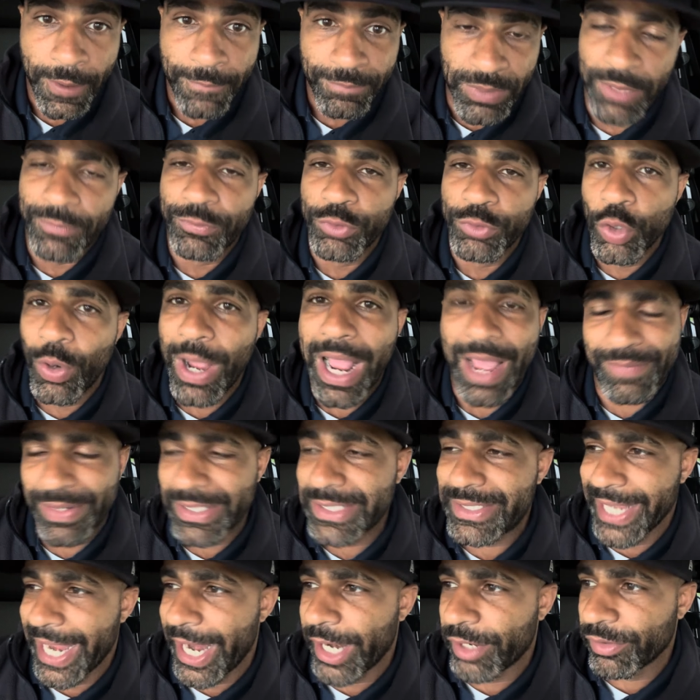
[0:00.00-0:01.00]
If you have
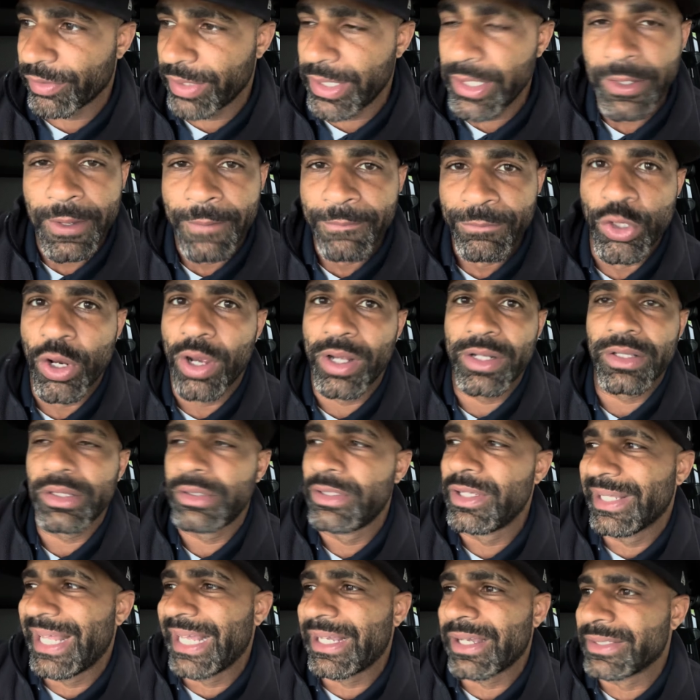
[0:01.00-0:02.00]
integrity, you're,
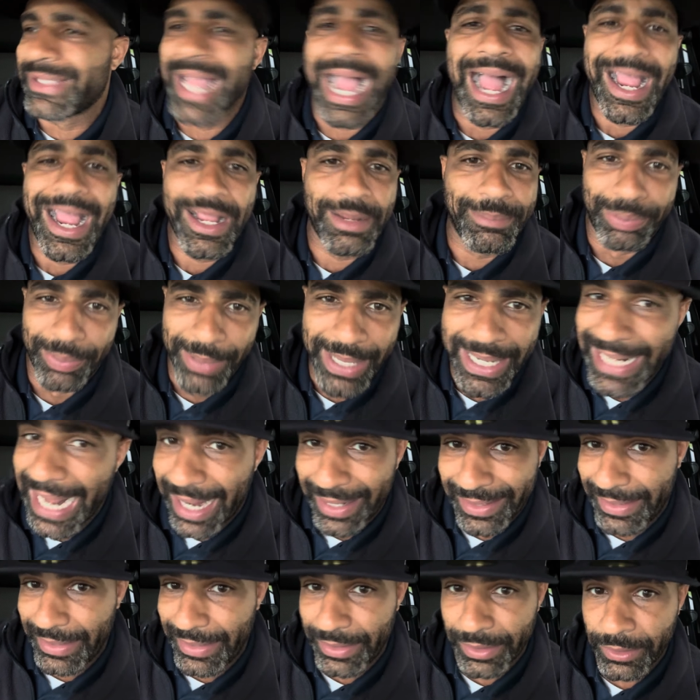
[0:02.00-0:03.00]
you're like a dying breed
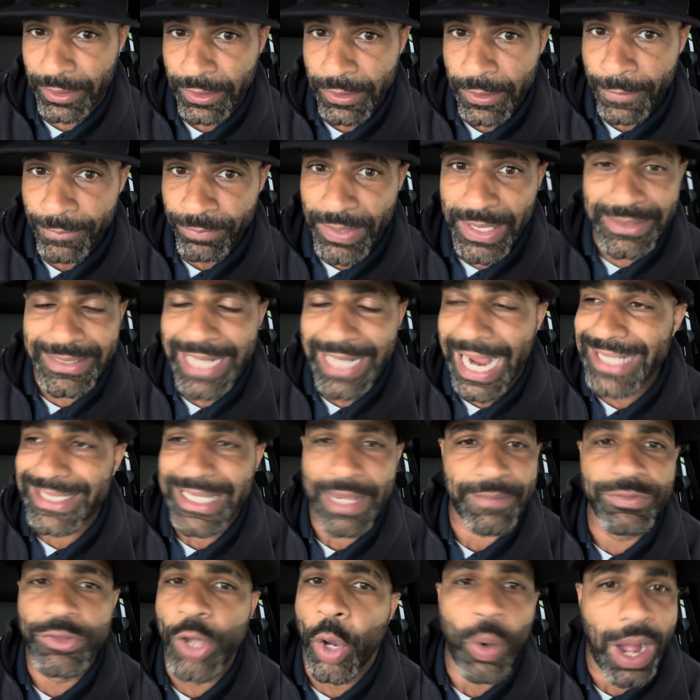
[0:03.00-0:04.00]
out here. These guys
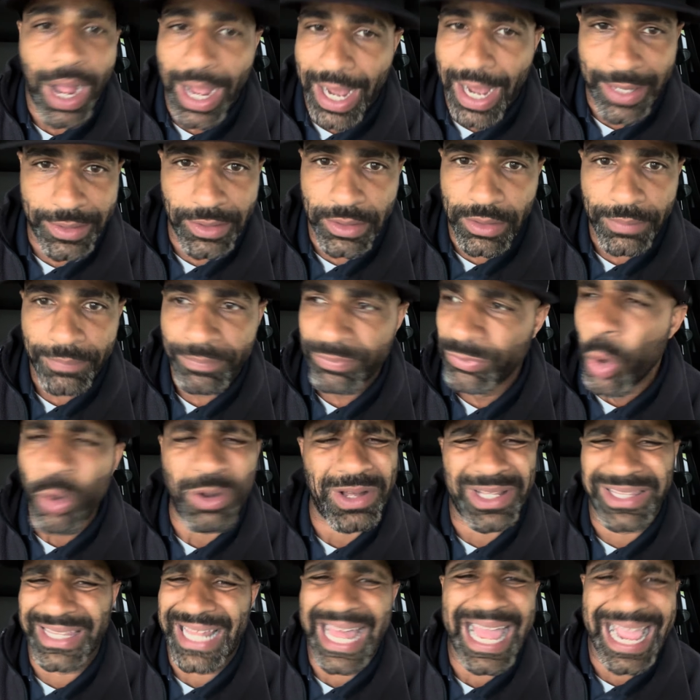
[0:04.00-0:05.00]
have no honor, no
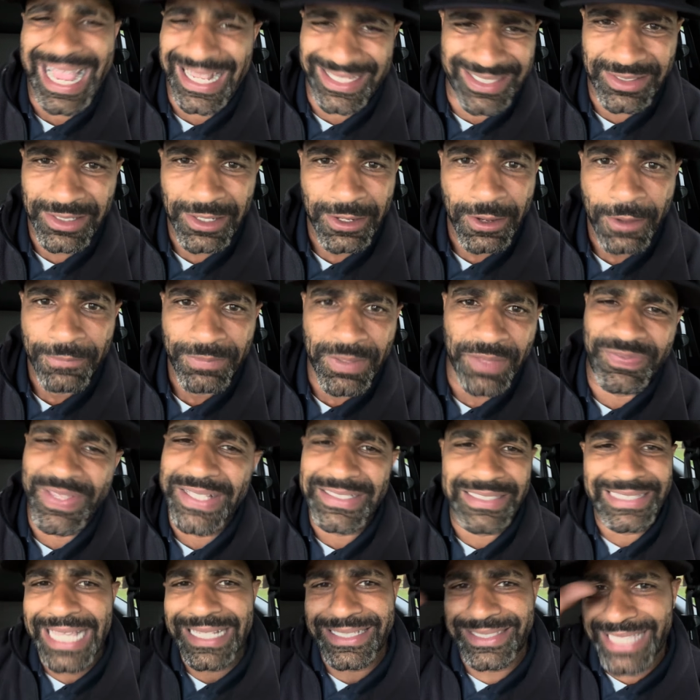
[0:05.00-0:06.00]
class. The things
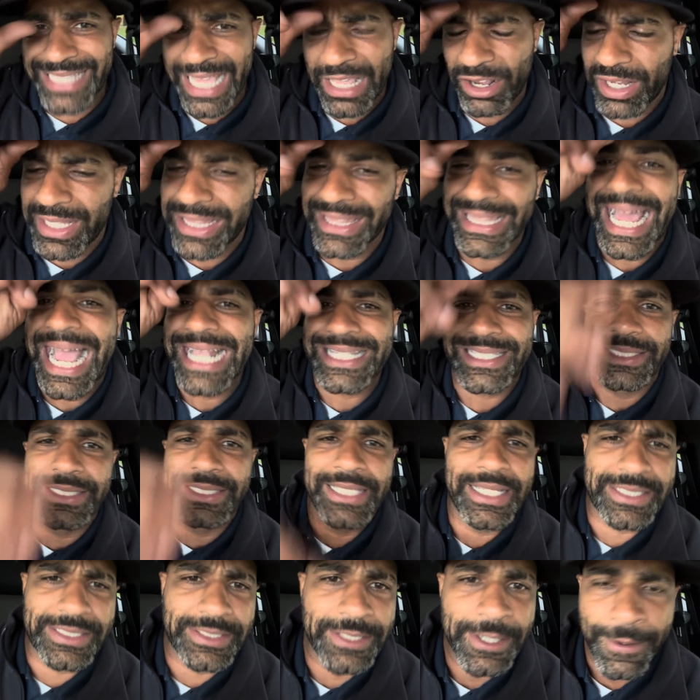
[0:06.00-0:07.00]
that they say are
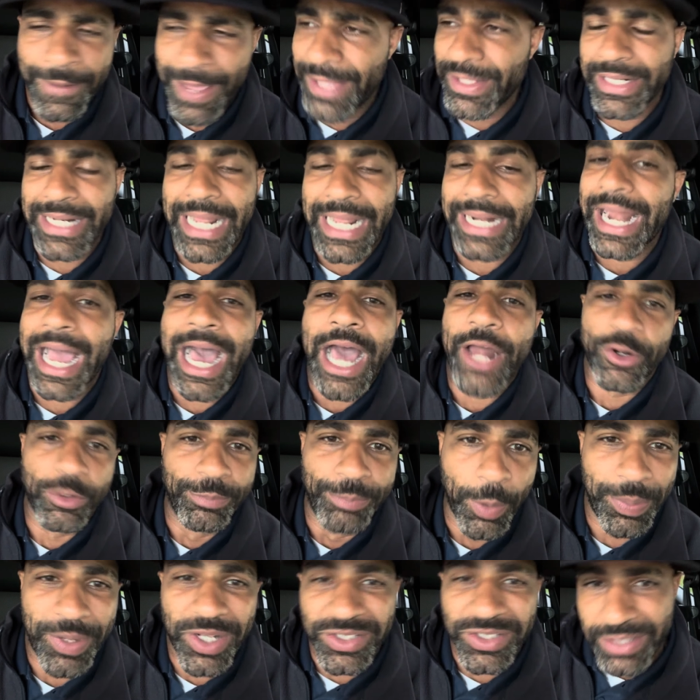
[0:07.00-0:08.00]
classless and they're not
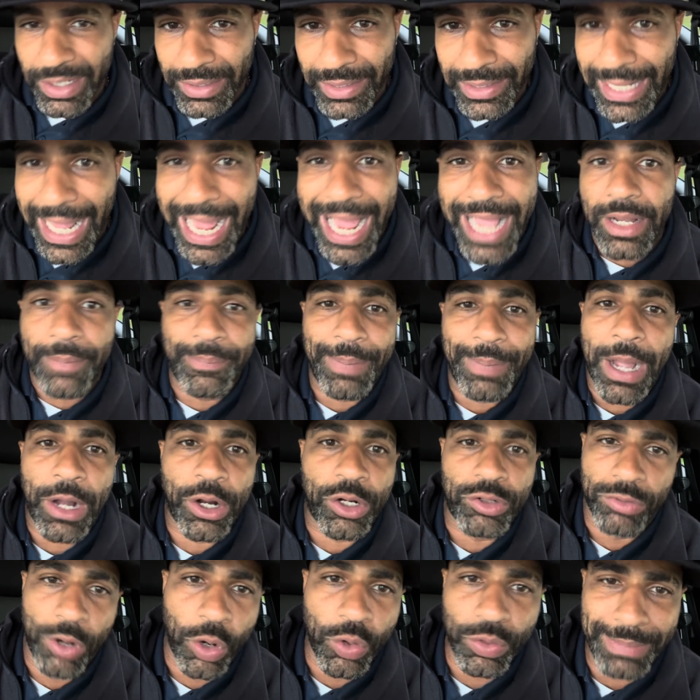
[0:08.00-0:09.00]
honorable because they're lying about
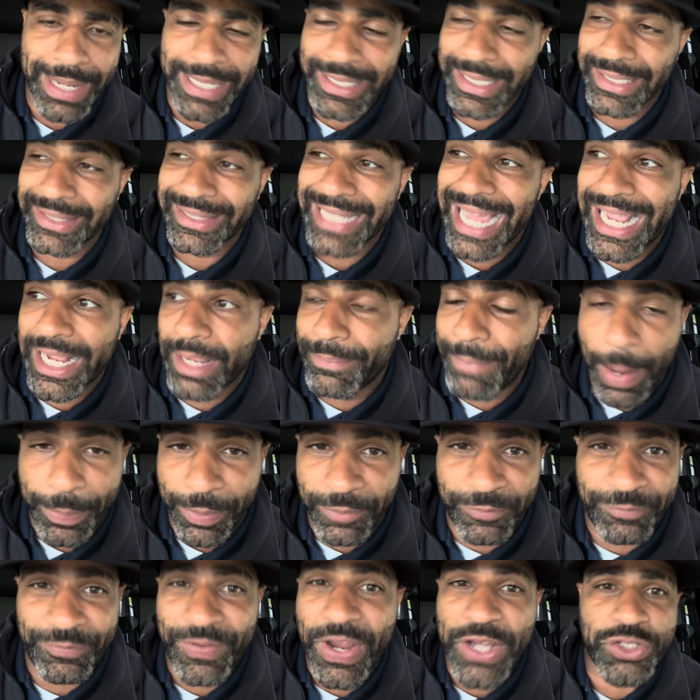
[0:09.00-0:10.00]
grown men. They're lying about
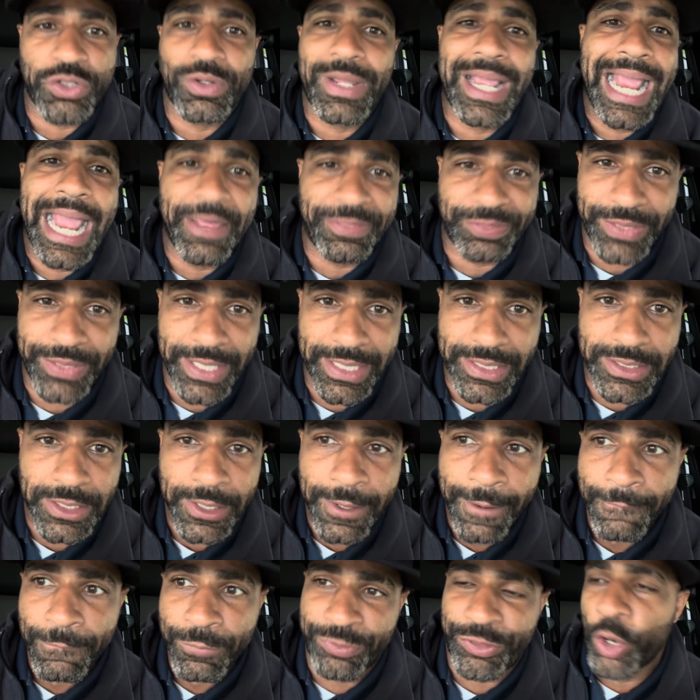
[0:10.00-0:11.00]
professional athletes.
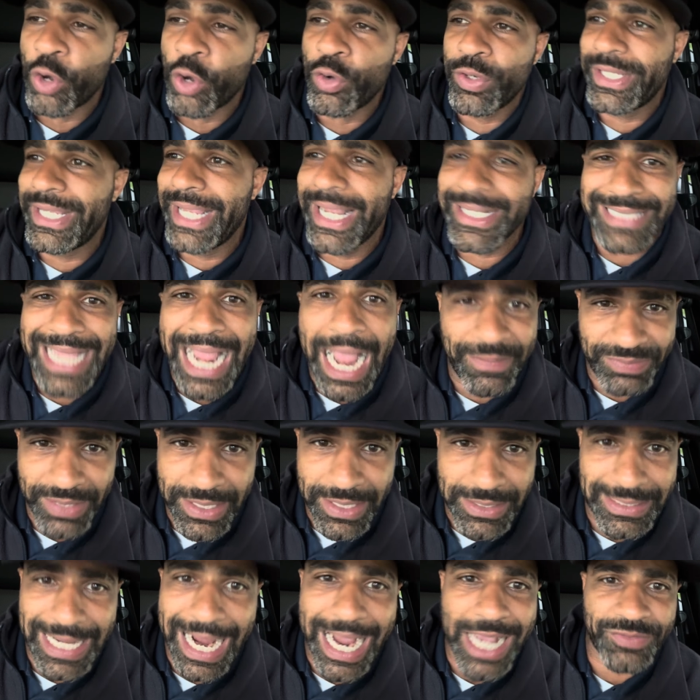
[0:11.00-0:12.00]
30 years after
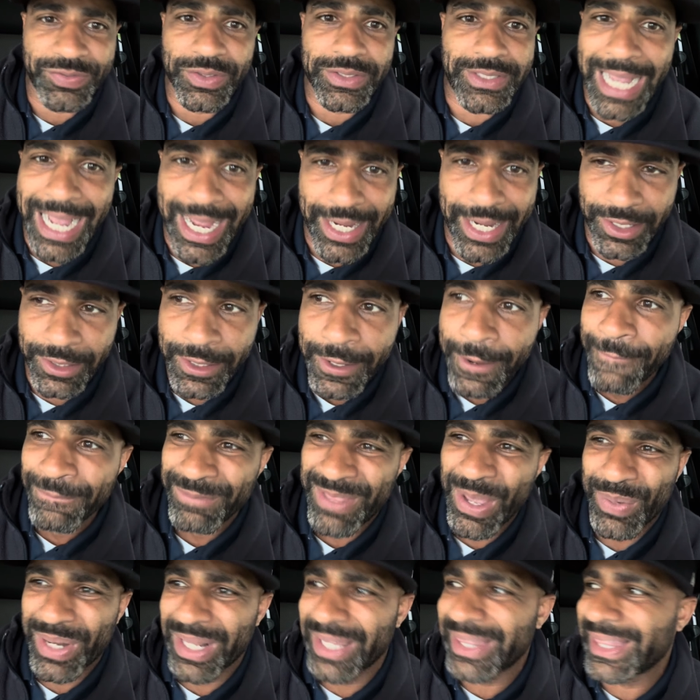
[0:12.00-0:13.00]
these guys retired.
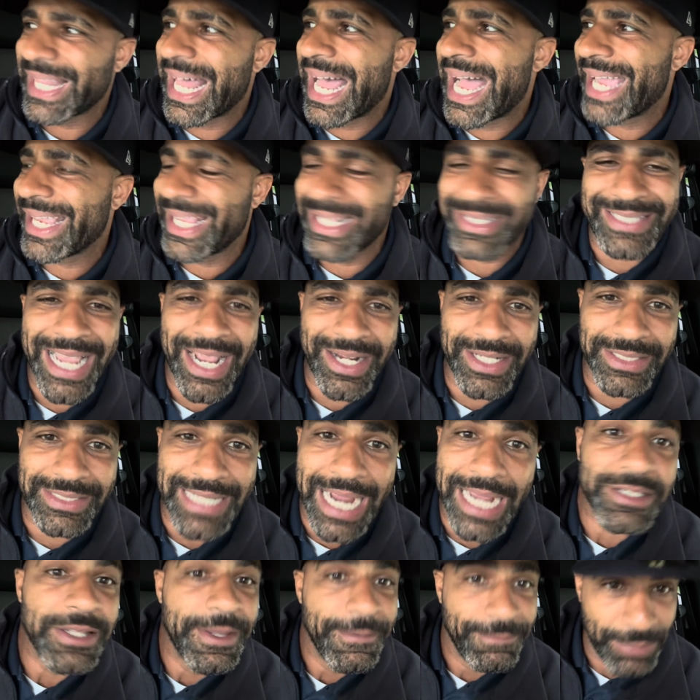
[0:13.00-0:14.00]
They want to lie and tell these
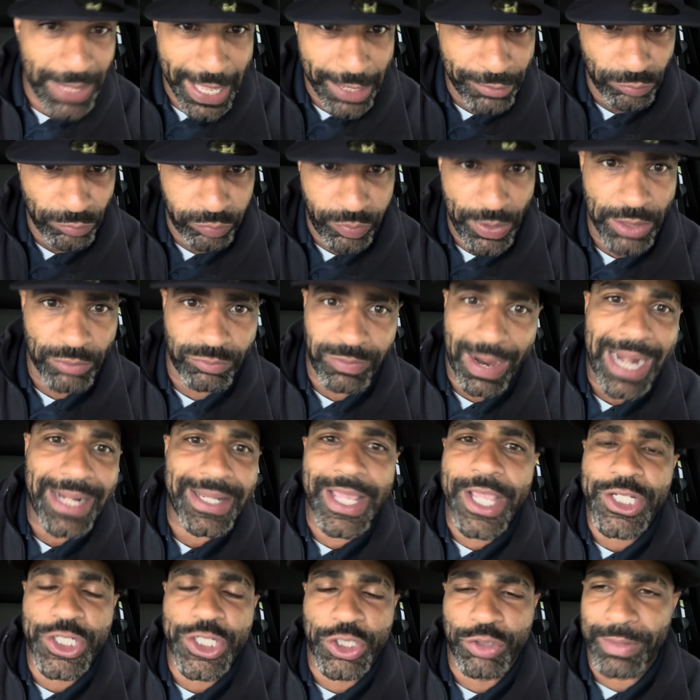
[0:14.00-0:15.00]
guys and rewrite
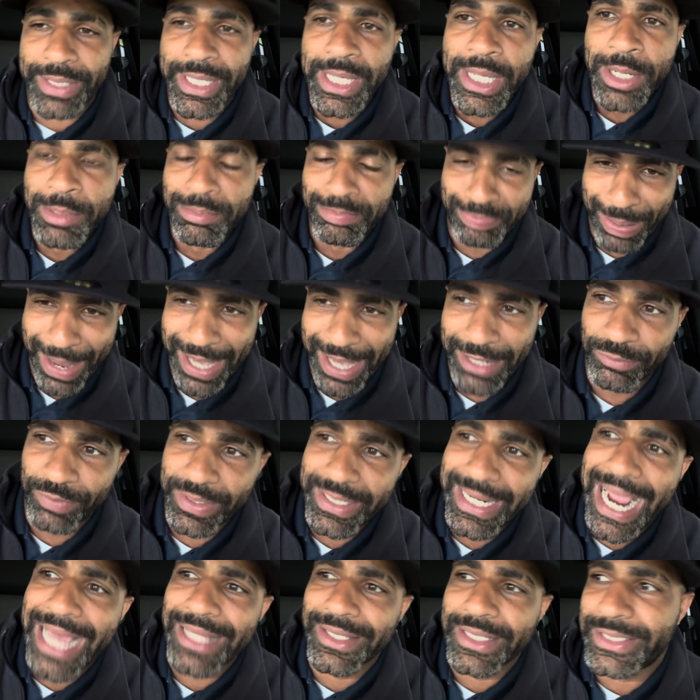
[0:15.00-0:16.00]
history, bend
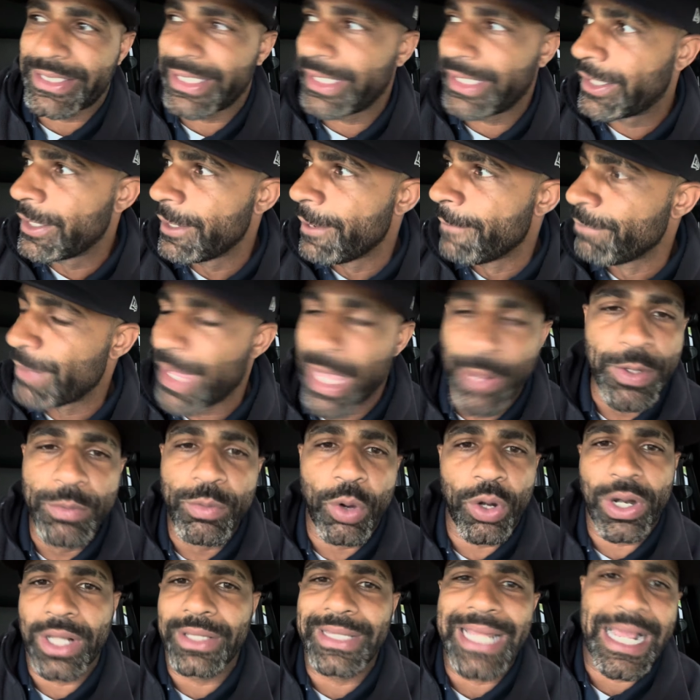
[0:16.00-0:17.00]
reality. And we
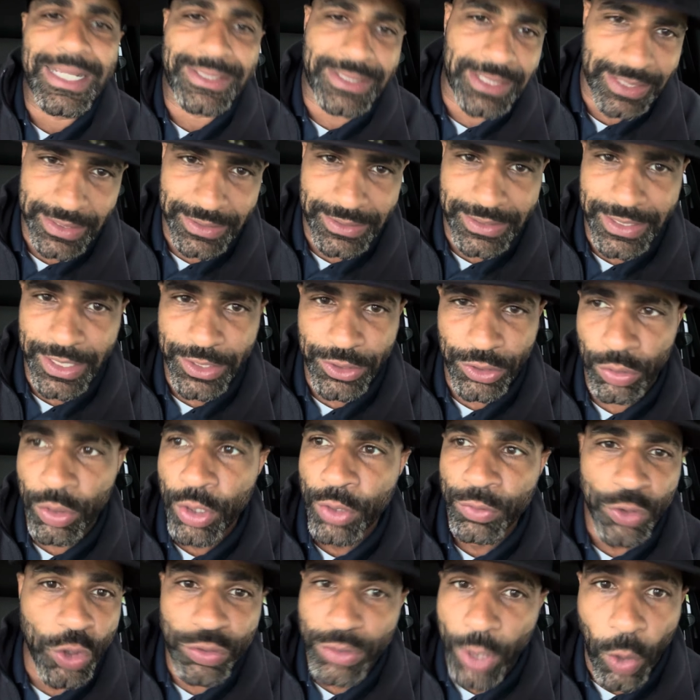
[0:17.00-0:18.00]
won't allow us to continue.
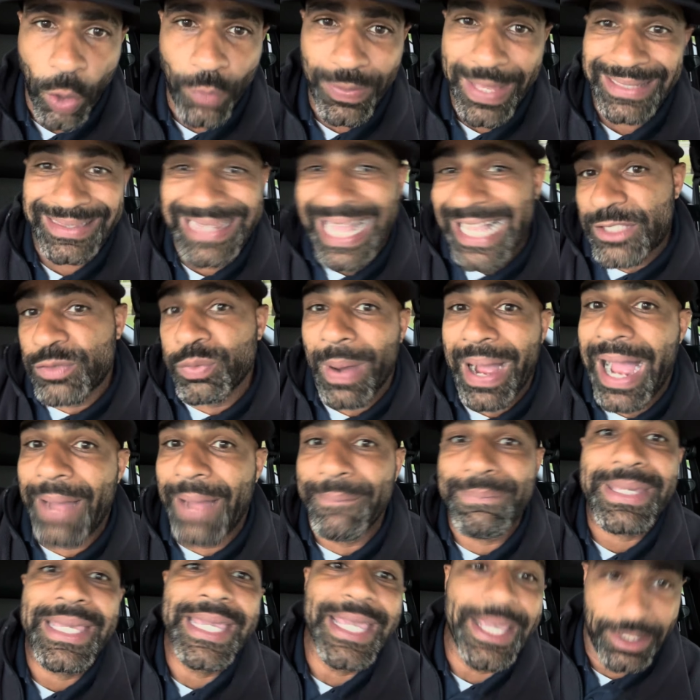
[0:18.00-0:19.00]
You know that. That's why
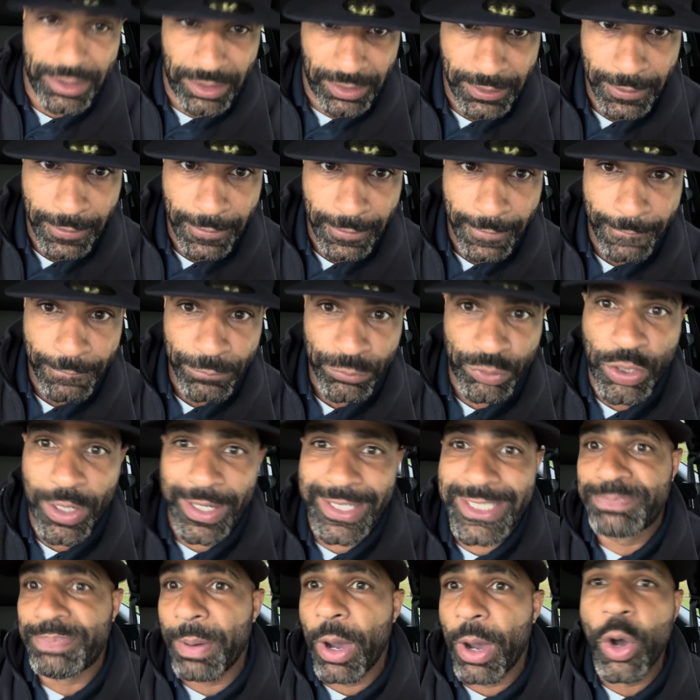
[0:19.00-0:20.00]
I'm here to
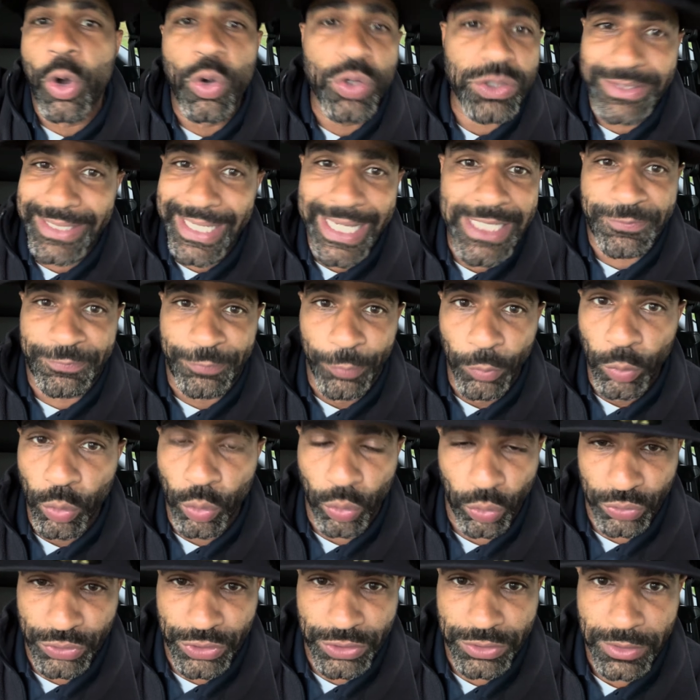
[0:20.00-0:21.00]
expose these
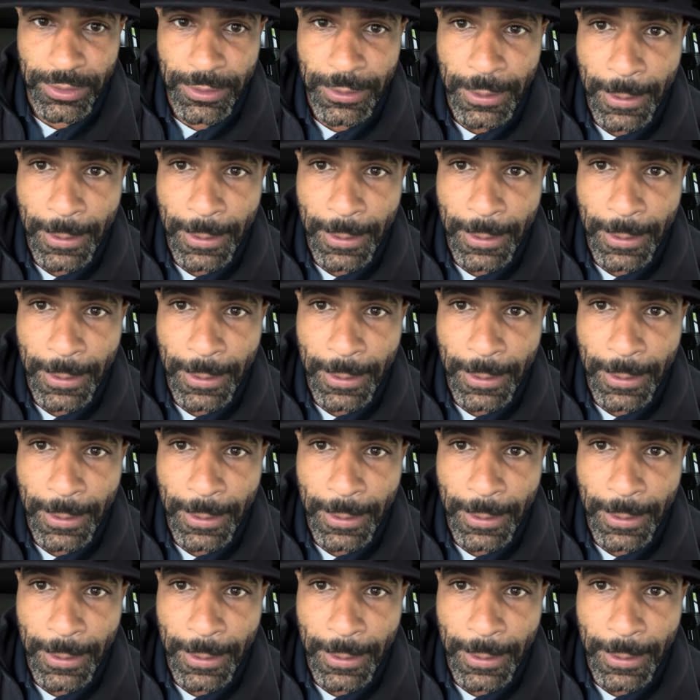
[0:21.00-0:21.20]
fools.